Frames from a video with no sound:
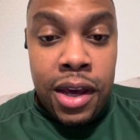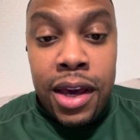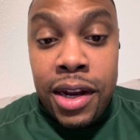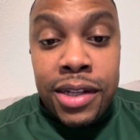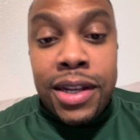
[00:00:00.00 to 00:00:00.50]

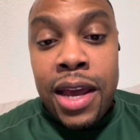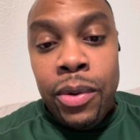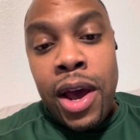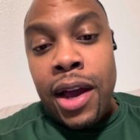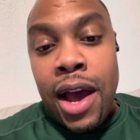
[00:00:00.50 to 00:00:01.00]
In the same
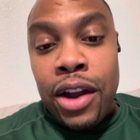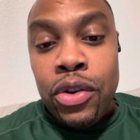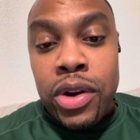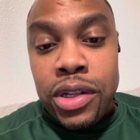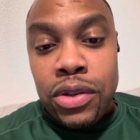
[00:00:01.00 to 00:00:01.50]
way I got
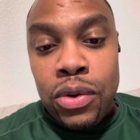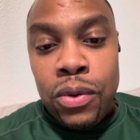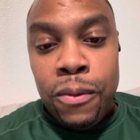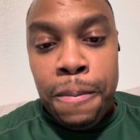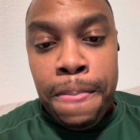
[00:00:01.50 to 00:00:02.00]

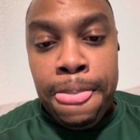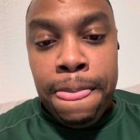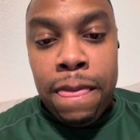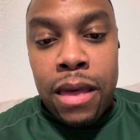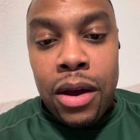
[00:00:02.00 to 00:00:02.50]
Crystal
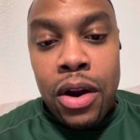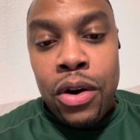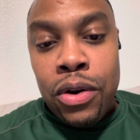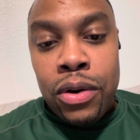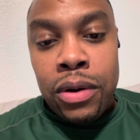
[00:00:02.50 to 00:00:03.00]

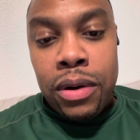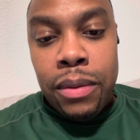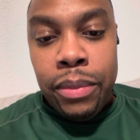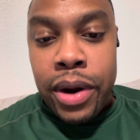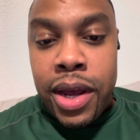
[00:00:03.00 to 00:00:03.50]
her
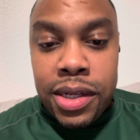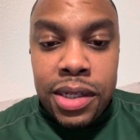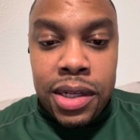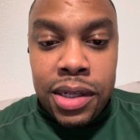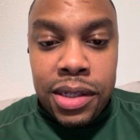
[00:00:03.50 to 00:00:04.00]

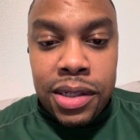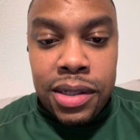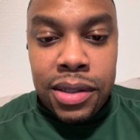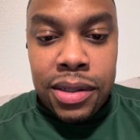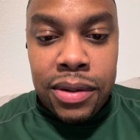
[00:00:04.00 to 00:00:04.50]
breadsticks,
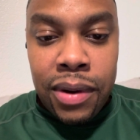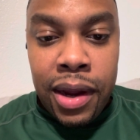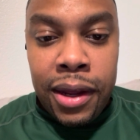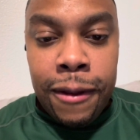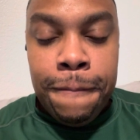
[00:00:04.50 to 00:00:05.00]

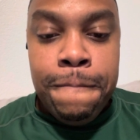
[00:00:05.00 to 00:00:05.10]
right?